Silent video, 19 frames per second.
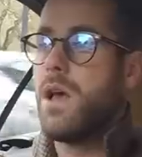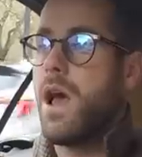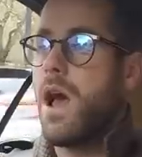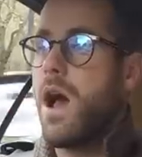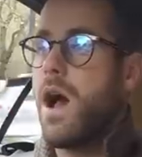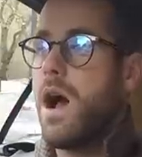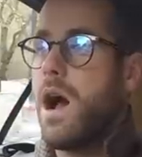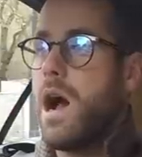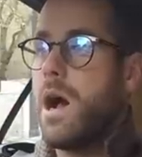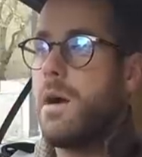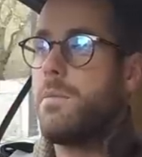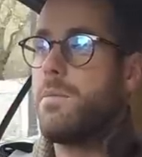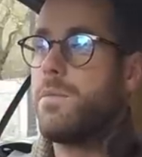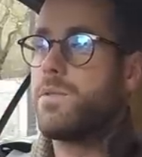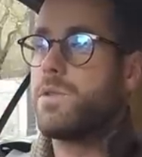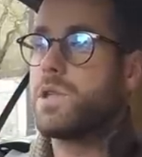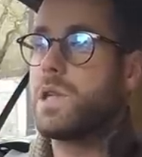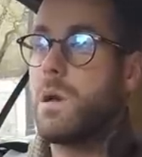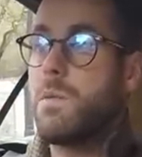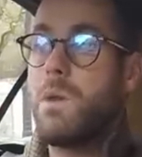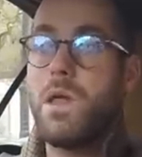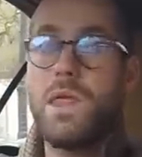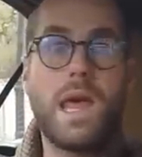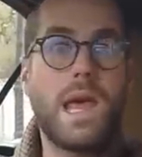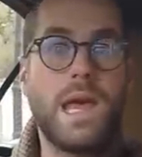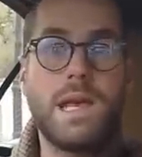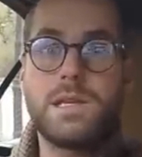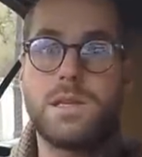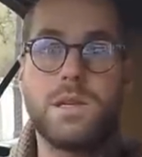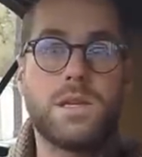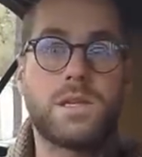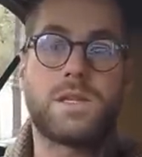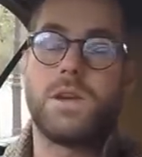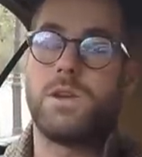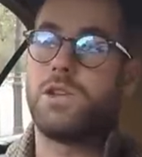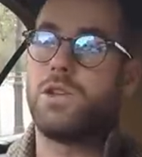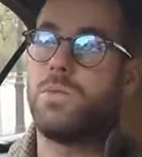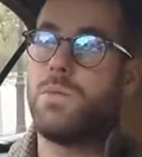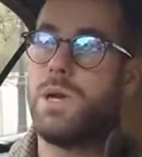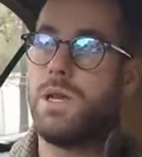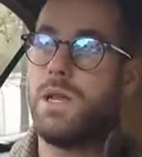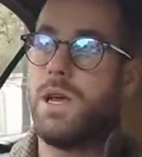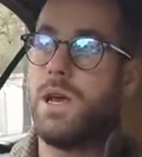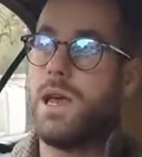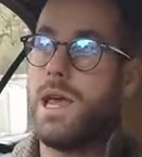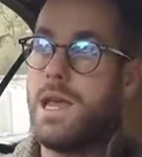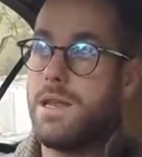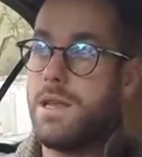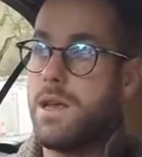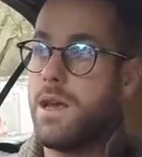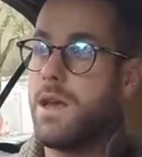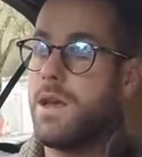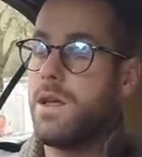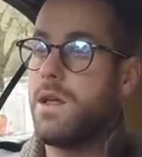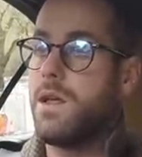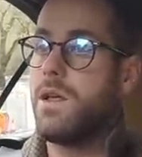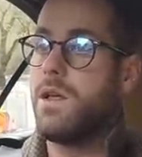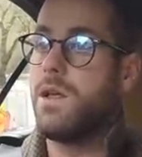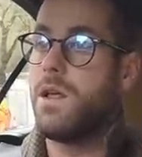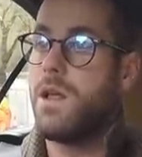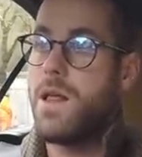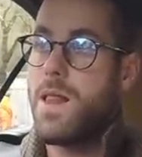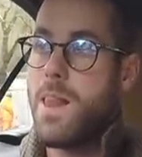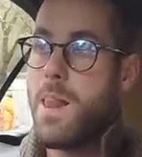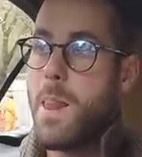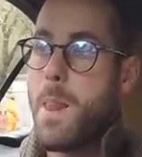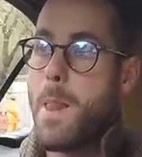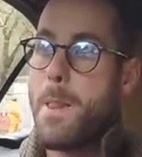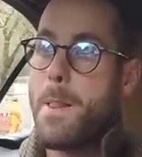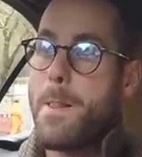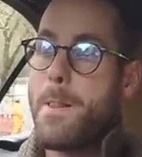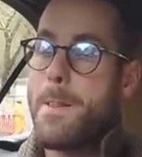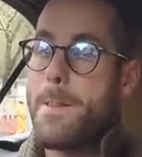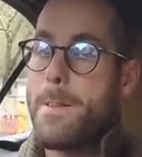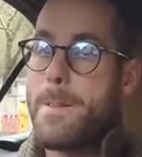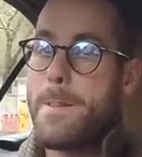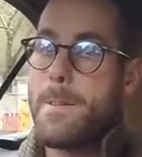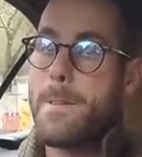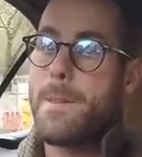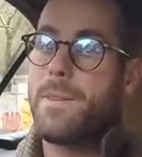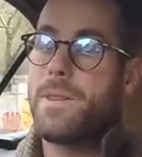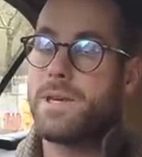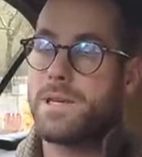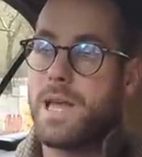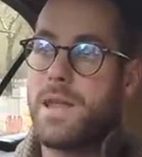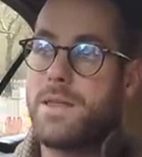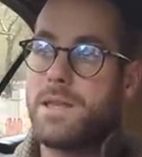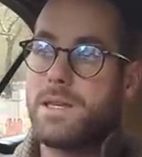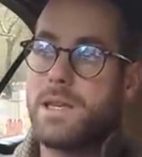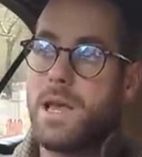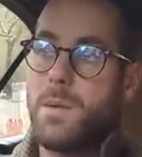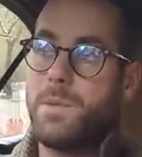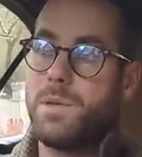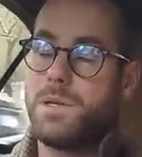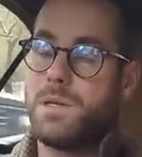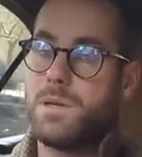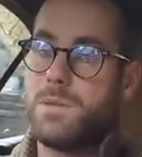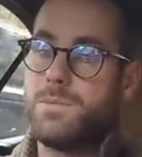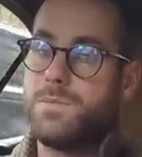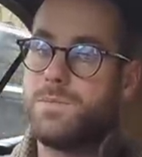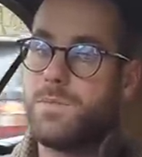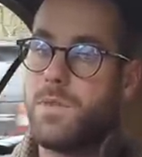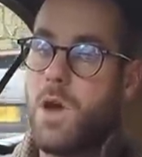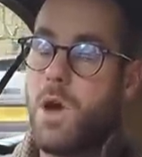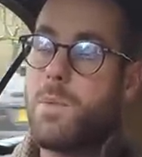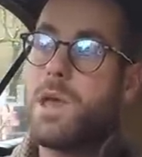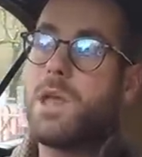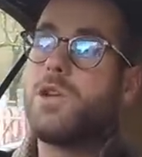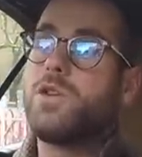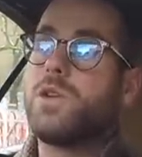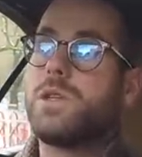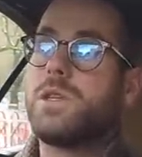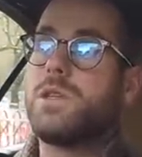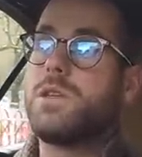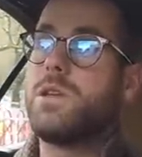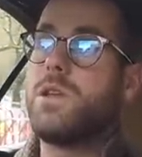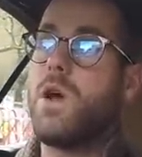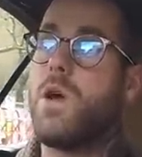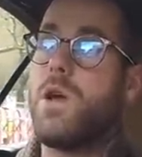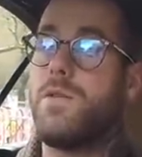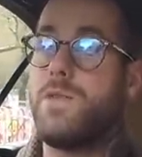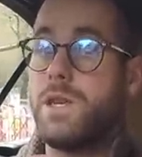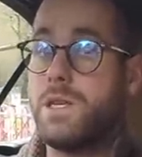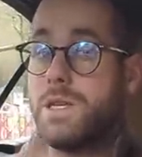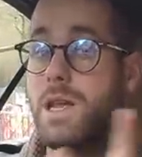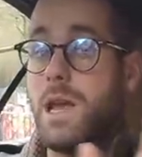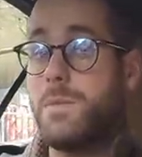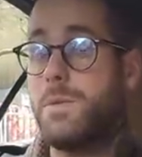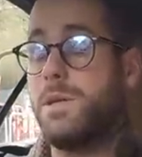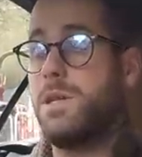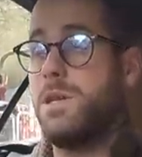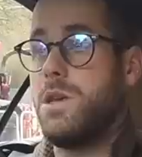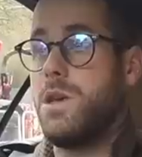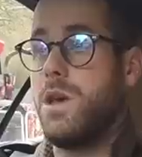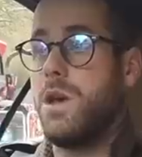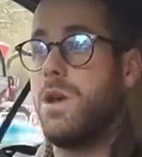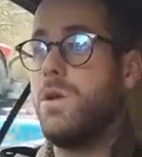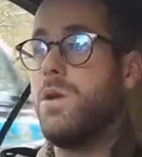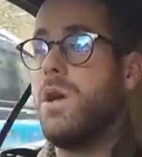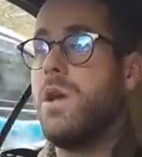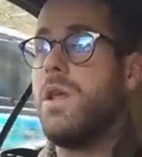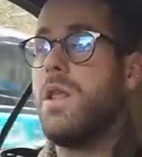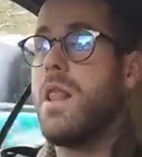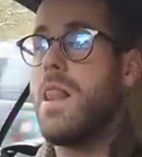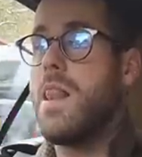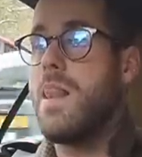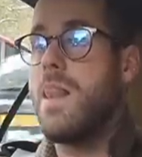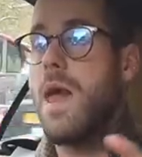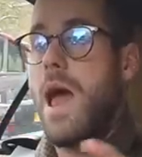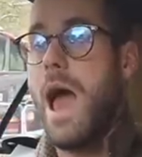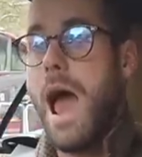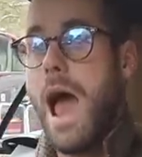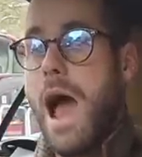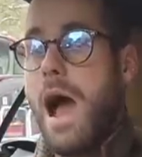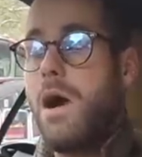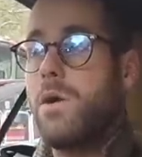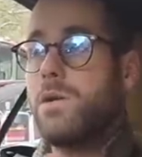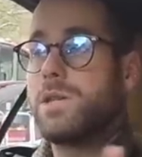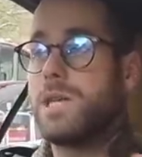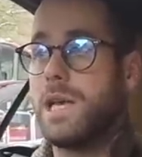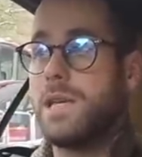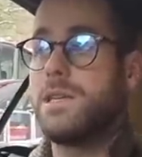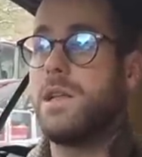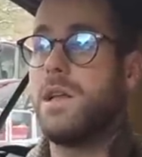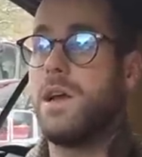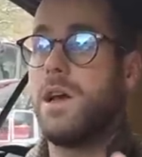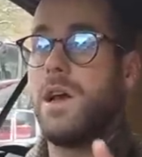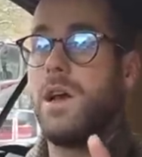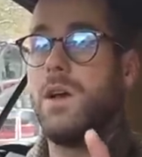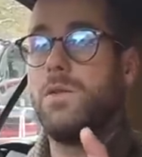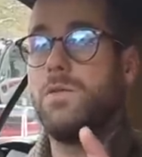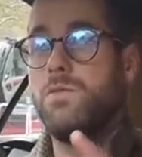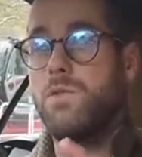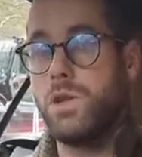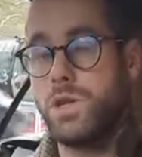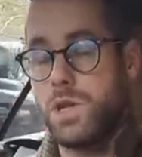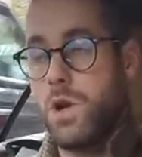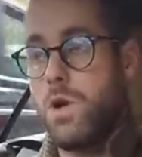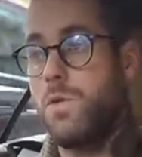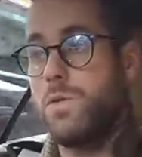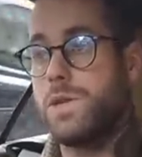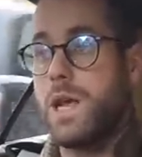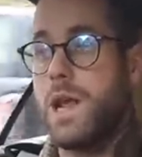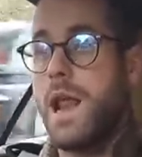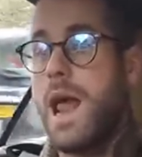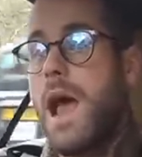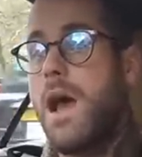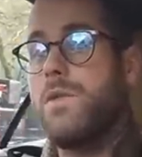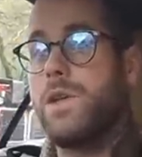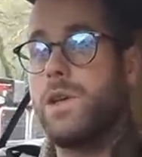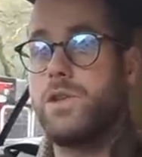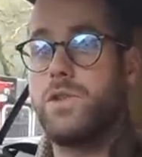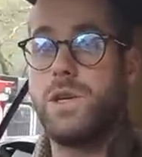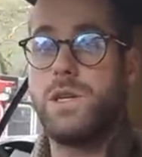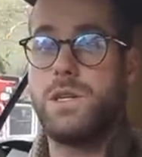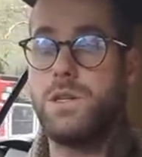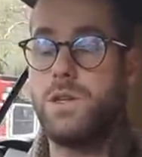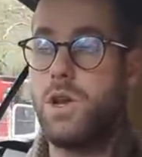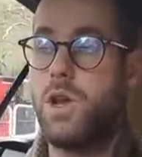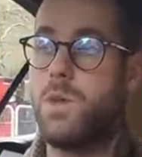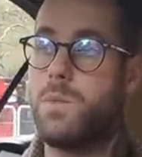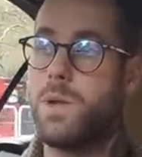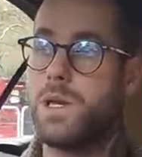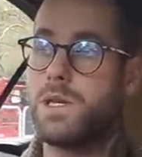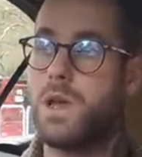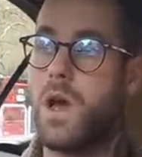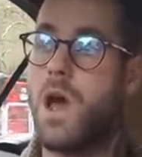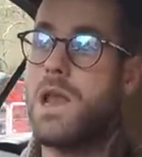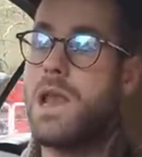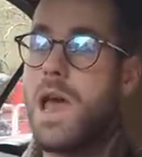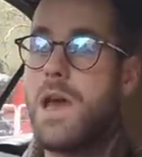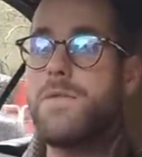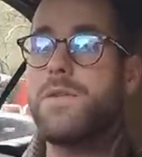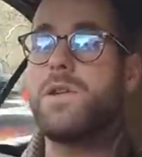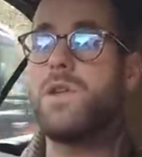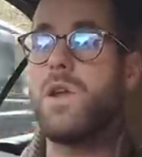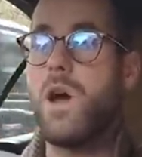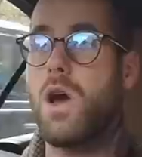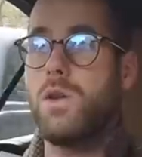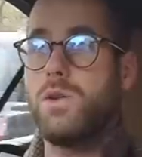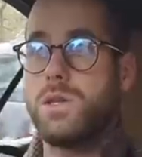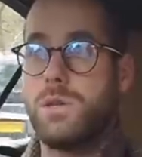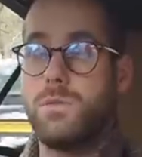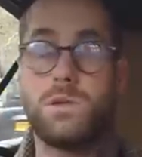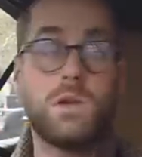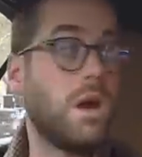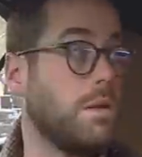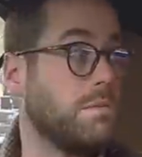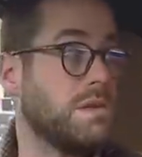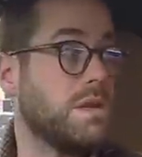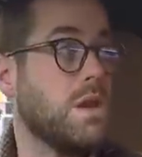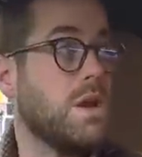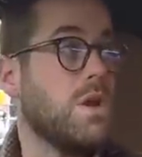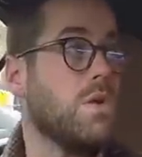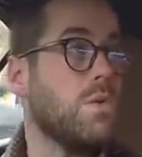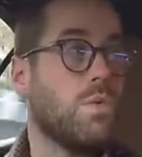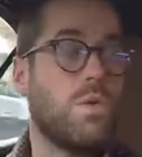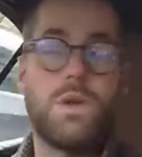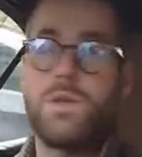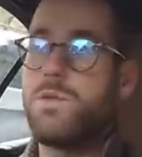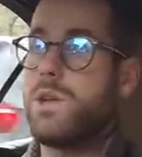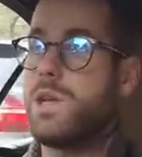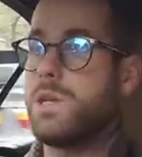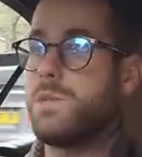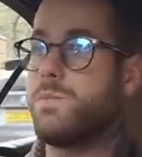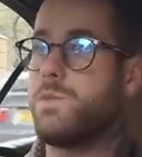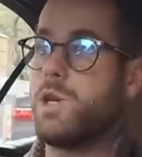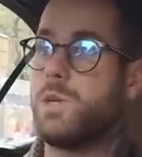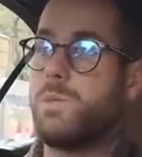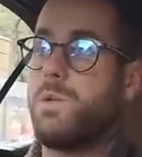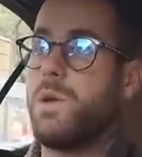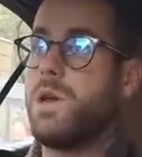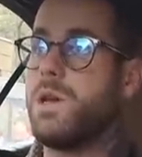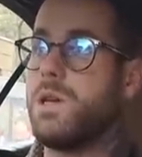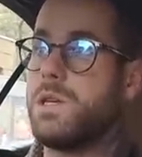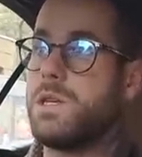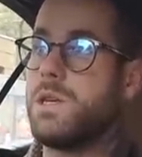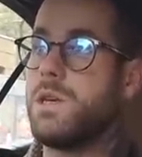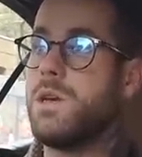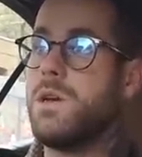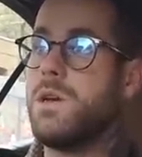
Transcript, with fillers: um, someone that isn't a social media idiot that's had this happen to them. I'd be interested to know if this has happened to you, how Tesla resolved it and how they treated you, because I never know sometimes whether it's just because